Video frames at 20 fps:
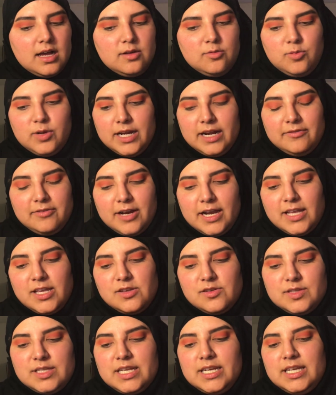whenever I
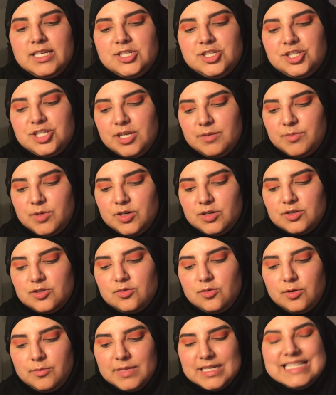use any shimmers
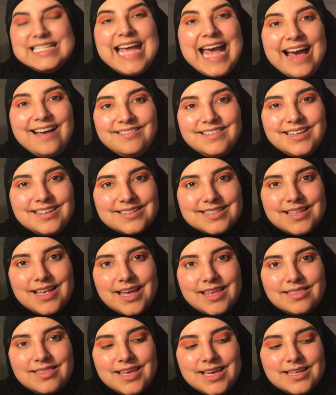or metallics
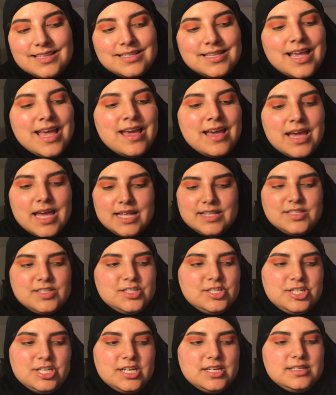like this. It's
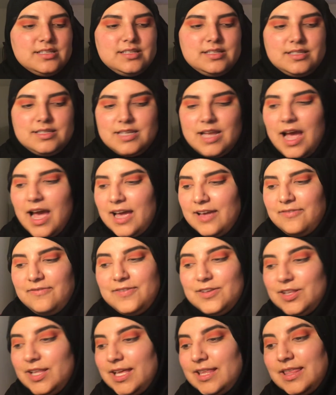just, I
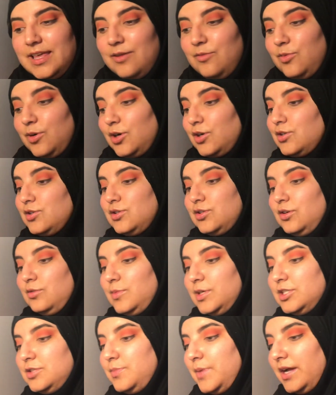feel like they work so
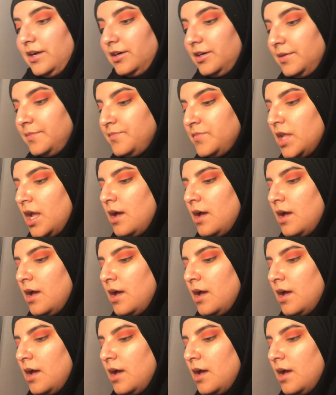much better.